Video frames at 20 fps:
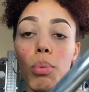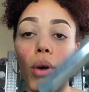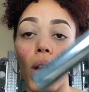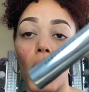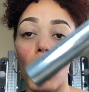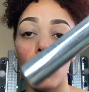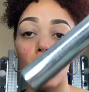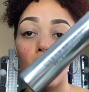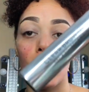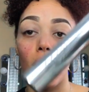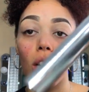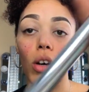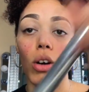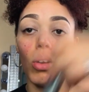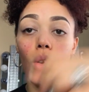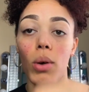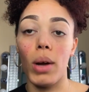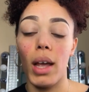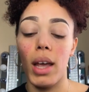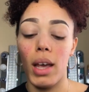Brow
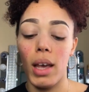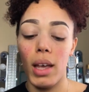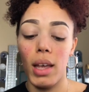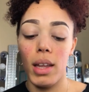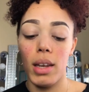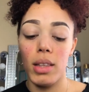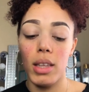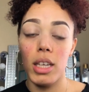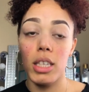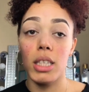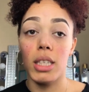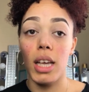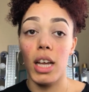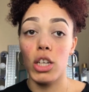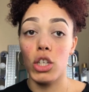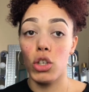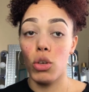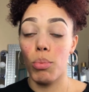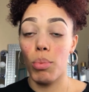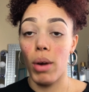Gel, and this
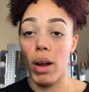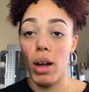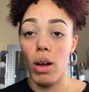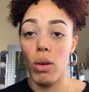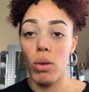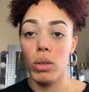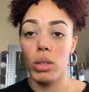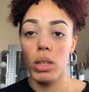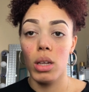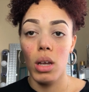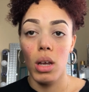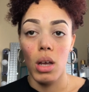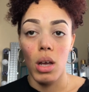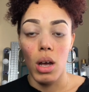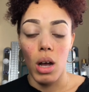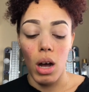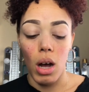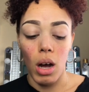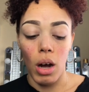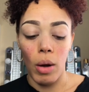sets your brows.
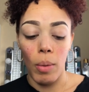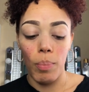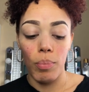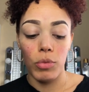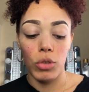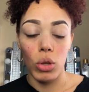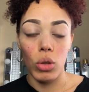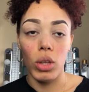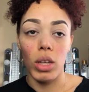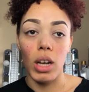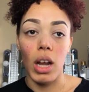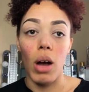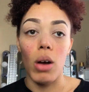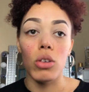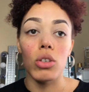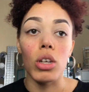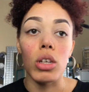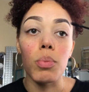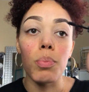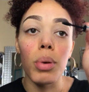So then
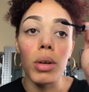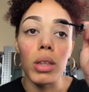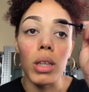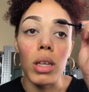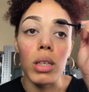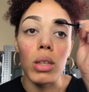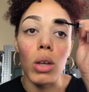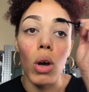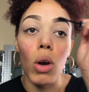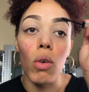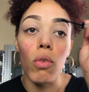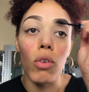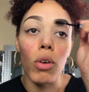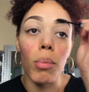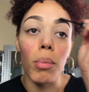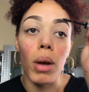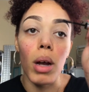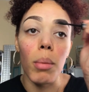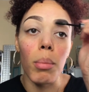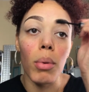I'll just put this over
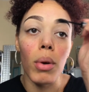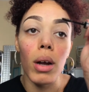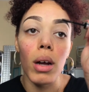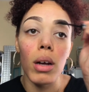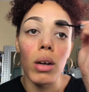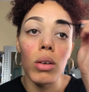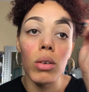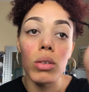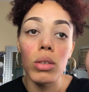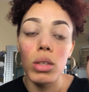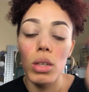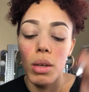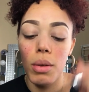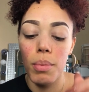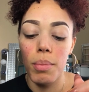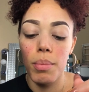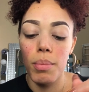my brows.